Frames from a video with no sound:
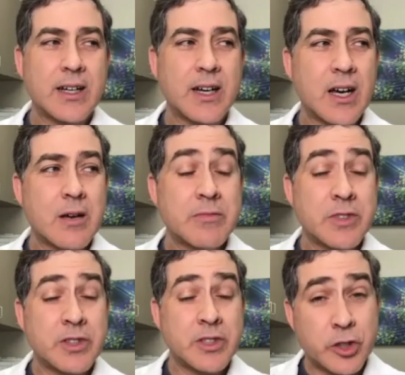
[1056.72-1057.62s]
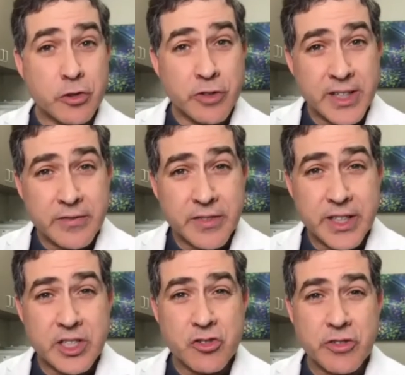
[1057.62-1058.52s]
the degree of
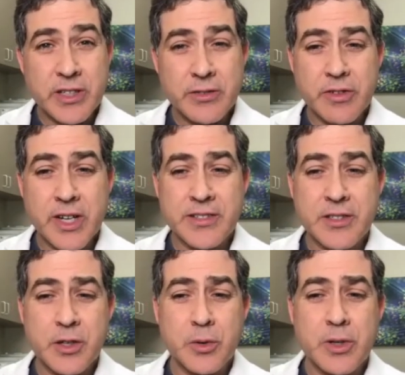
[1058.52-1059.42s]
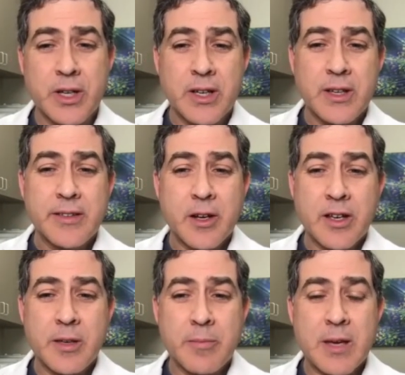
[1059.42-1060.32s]
the injury, right? So
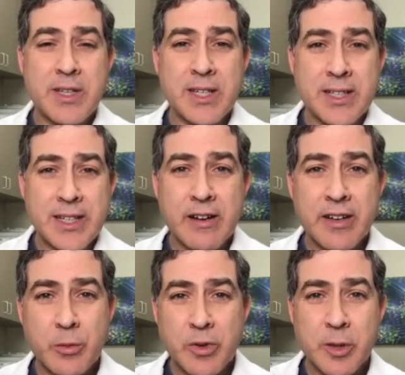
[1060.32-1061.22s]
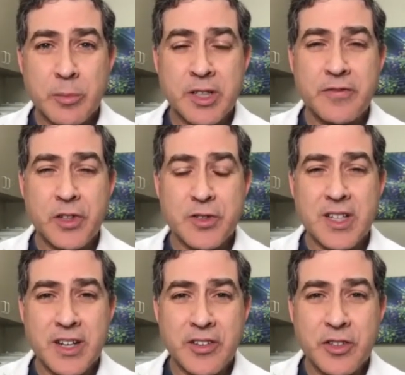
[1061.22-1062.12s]
it may be in an area where the blood flow is
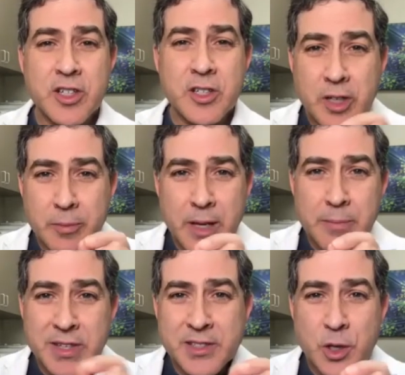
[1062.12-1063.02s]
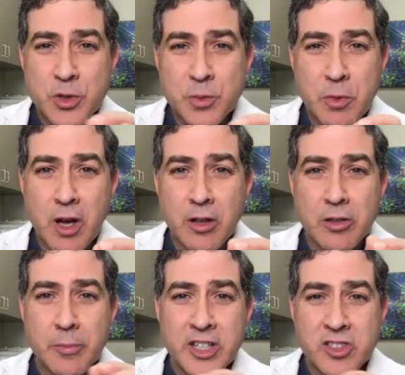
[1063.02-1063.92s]
not as good, but it might be so small, or it
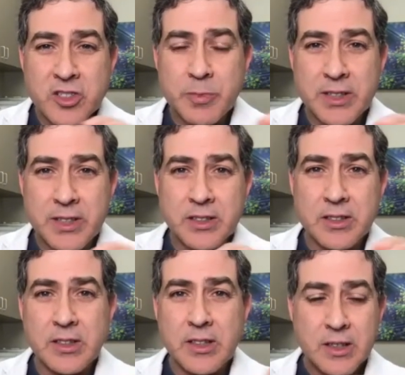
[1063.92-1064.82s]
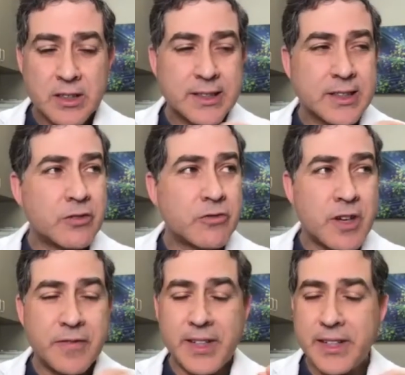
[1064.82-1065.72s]
might just be a little
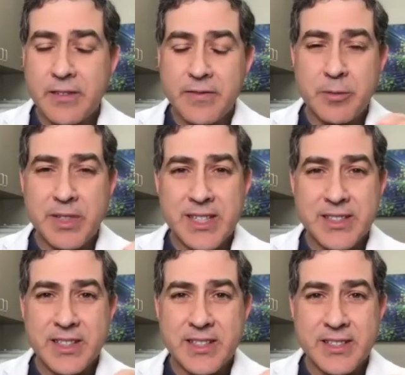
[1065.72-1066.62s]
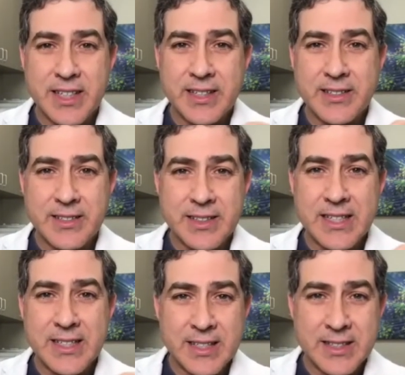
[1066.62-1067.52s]
roughening of the meniscus
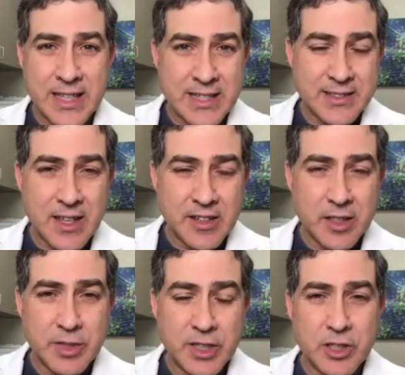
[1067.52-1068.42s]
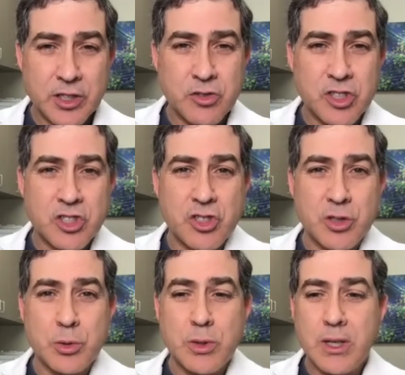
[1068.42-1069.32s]
that's not going to be a huge issue.